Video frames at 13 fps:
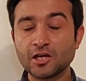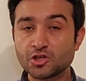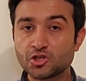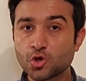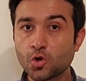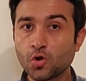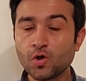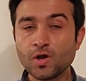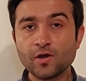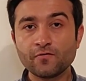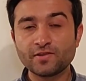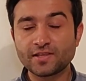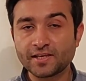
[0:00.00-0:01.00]
So
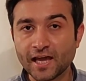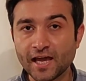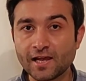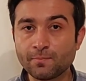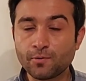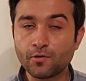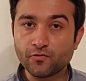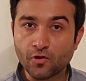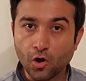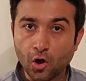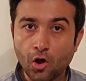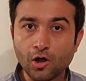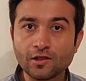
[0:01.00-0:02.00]
with the help of
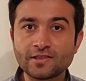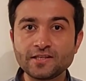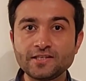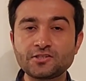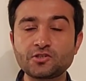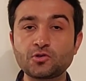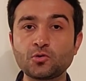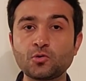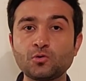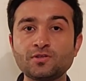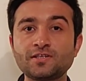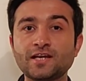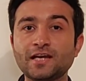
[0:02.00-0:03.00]
all these
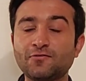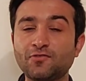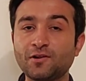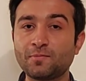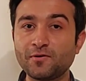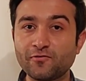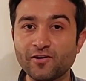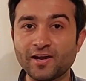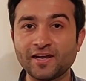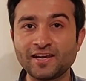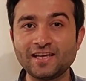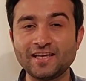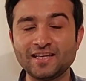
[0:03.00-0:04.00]
tools, it will be
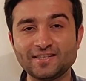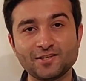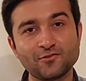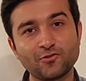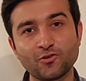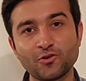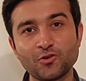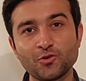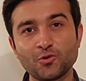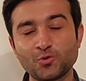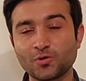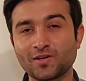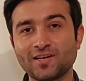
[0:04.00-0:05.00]
very easy for you
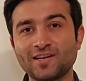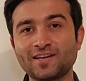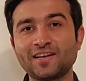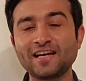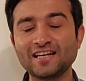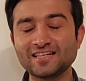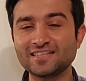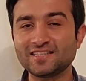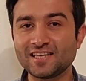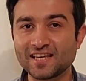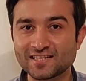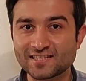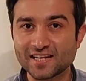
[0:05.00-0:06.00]
to clear
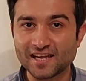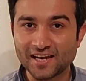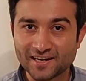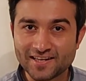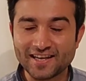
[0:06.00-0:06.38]
CSIR